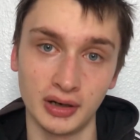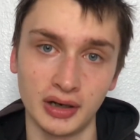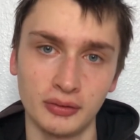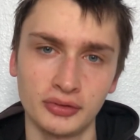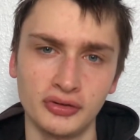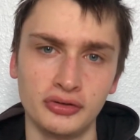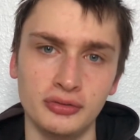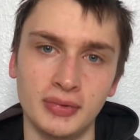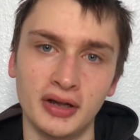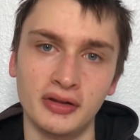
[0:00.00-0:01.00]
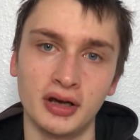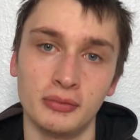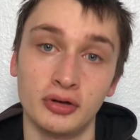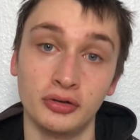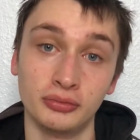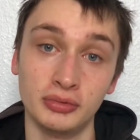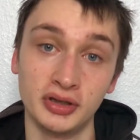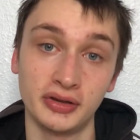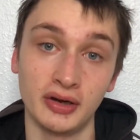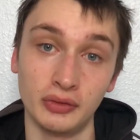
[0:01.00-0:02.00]
and I wasn't too mad at that because we
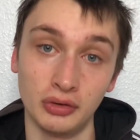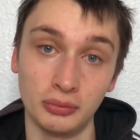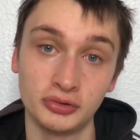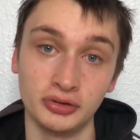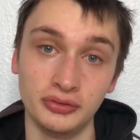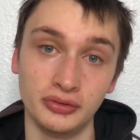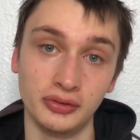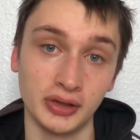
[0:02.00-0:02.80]
did have options,